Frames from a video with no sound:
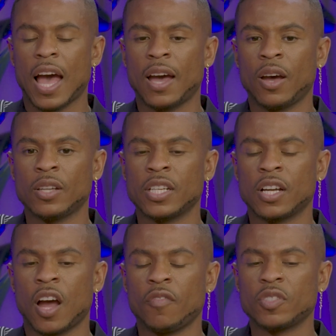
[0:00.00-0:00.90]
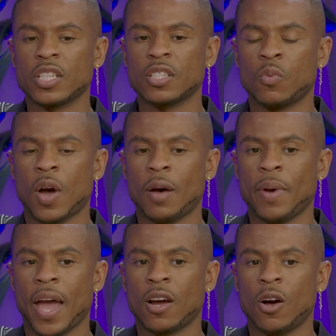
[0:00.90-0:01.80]
I did a conversation a while
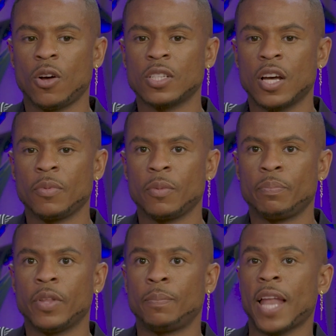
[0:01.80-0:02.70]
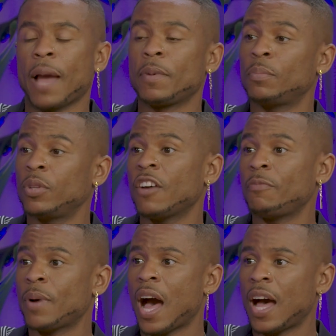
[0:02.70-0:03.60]
back called the Black People Left
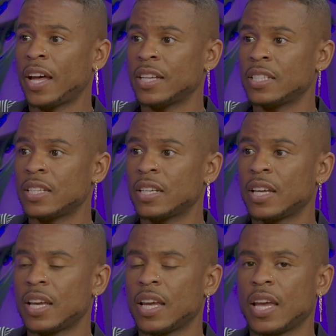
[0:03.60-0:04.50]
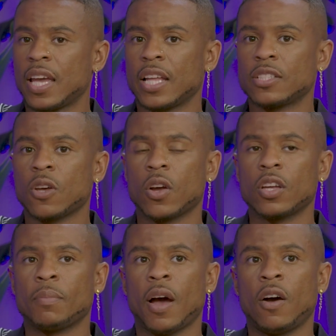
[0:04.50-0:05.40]
Behind, talking
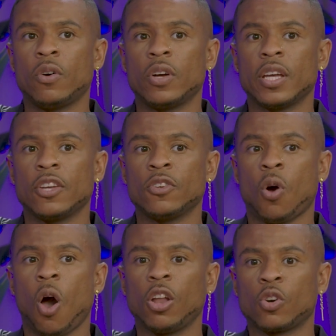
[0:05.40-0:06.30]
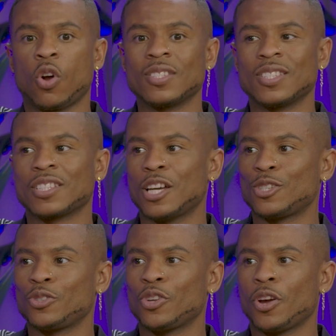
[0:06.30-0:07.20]
about, all across this
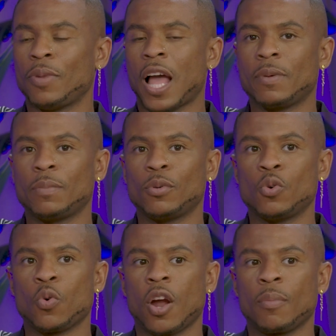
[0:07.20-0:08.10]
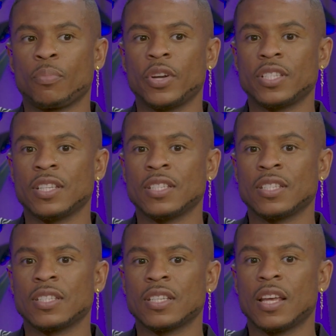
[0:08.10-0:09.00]
country, there are Black people who are
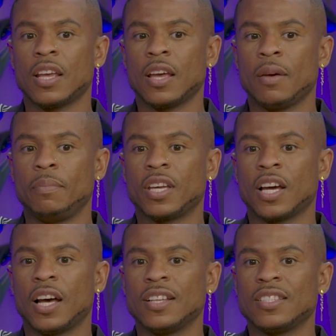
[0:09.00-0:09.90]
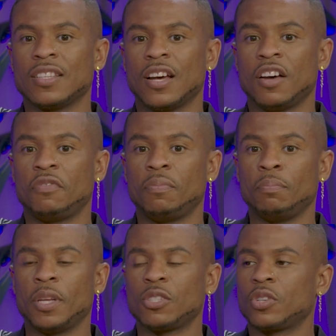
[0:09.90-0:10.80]
imprisoned because of
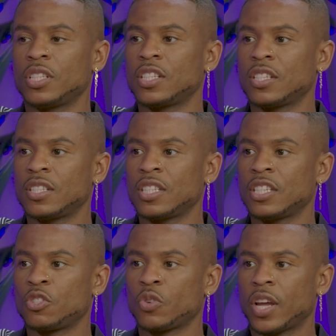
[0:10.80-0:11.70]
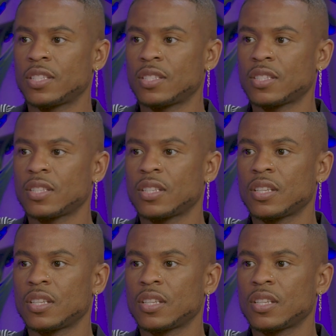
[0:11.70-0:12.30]
mental conditions and distress.